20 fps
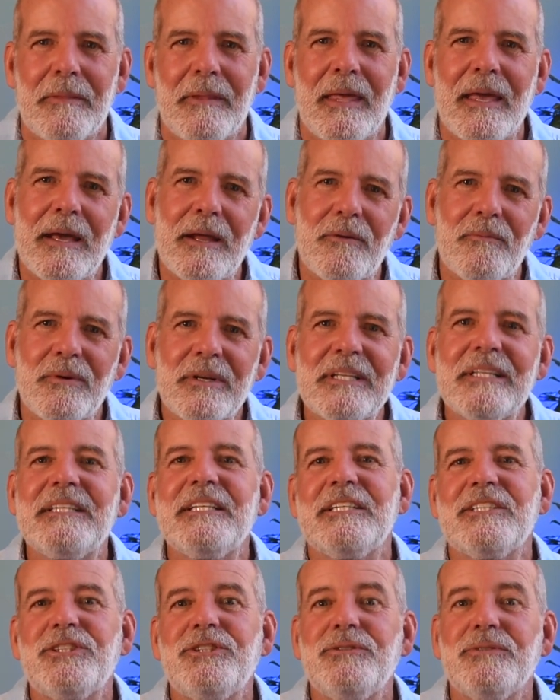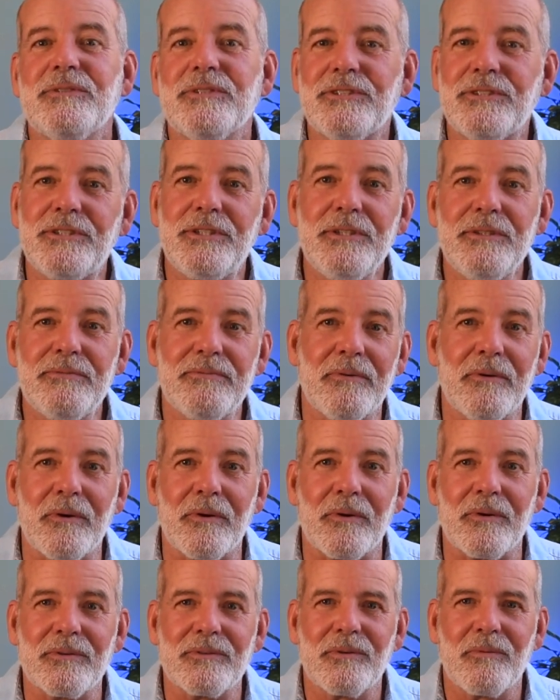And really the issue is
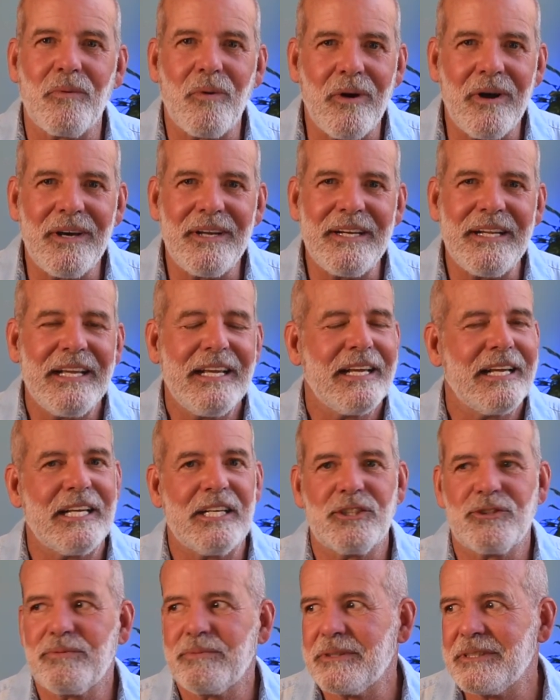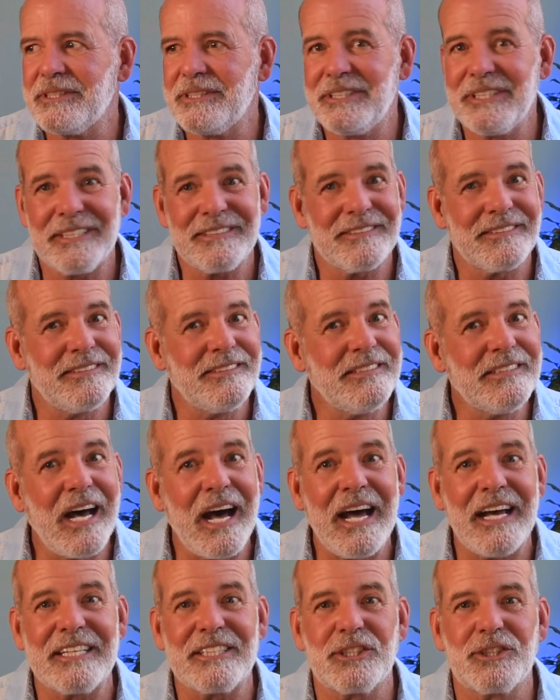twofold. One is we're just
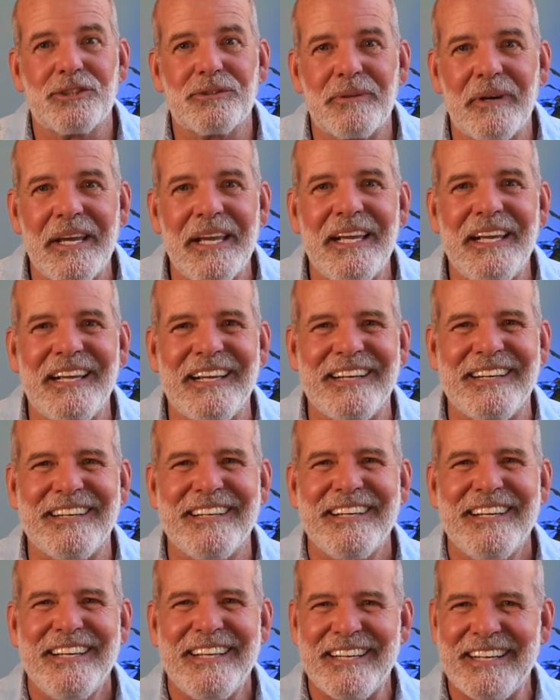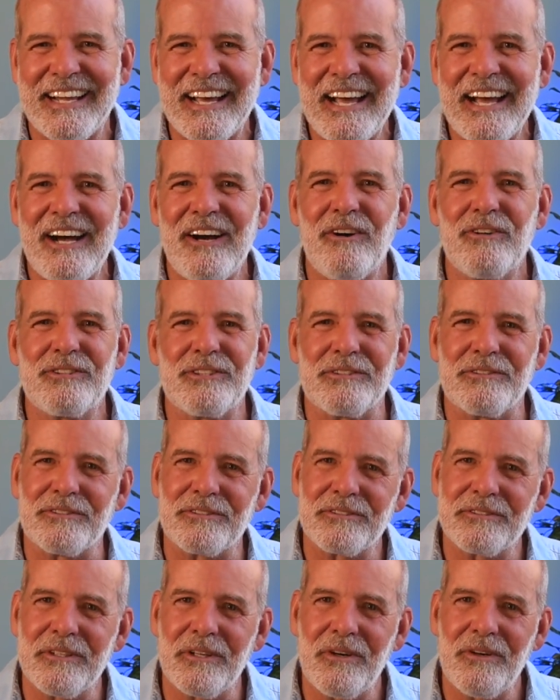not trained in how to
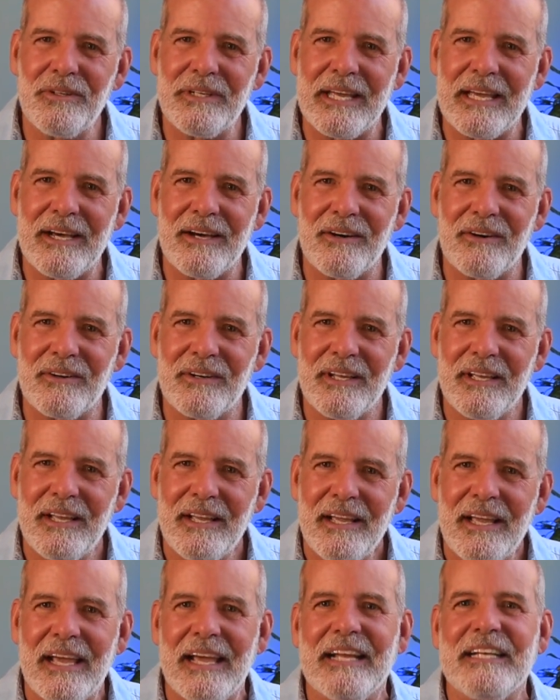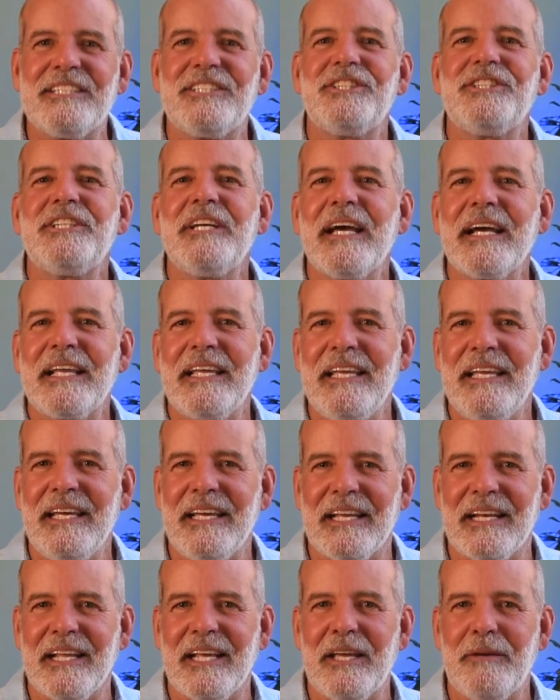slow down and check
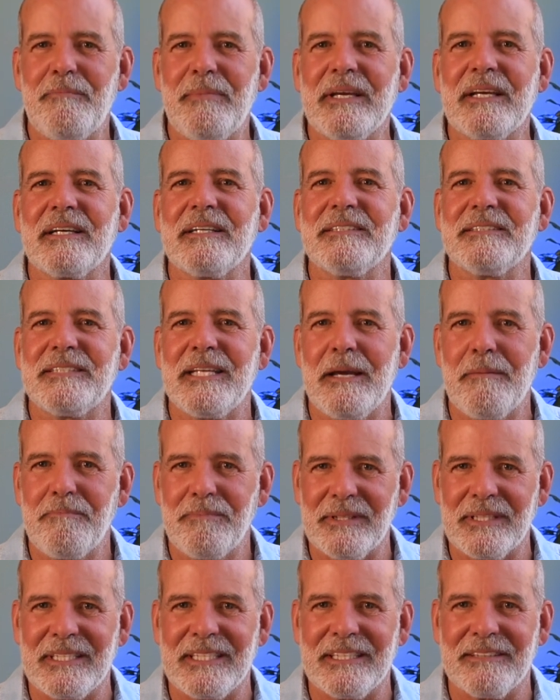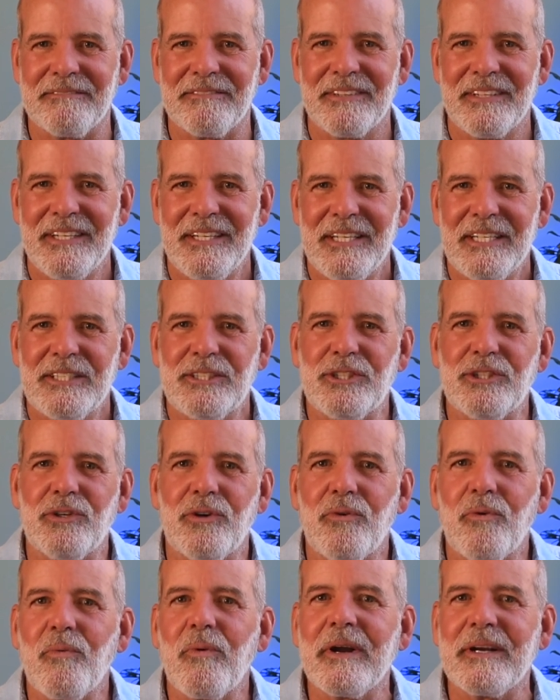in and be contemplative
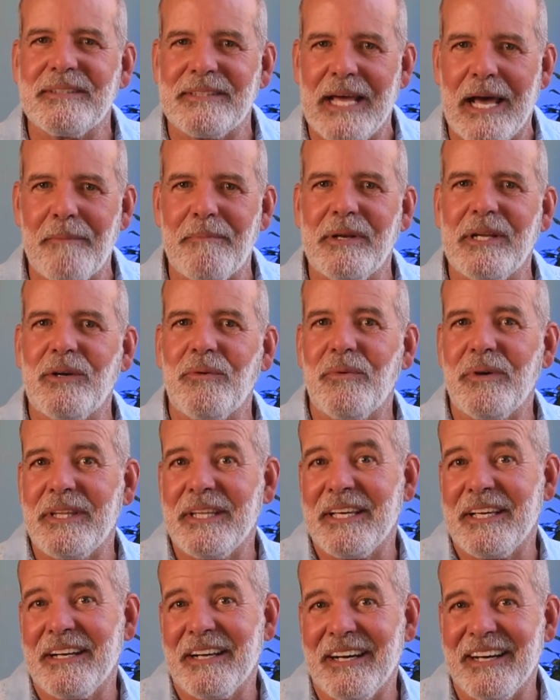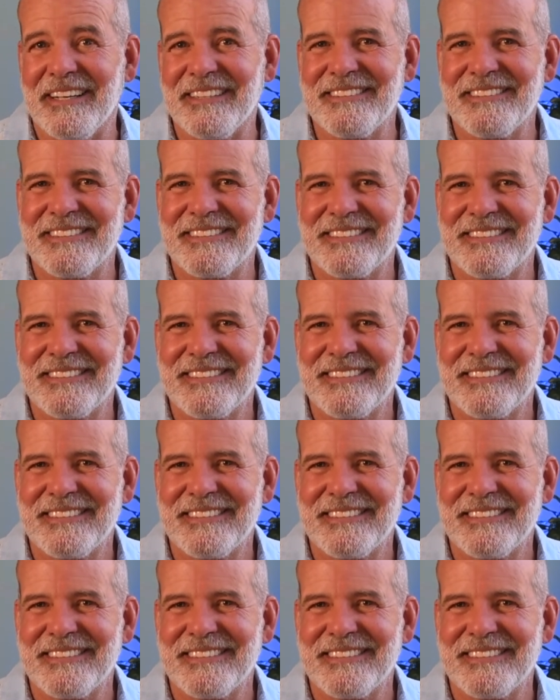to what is happening within us.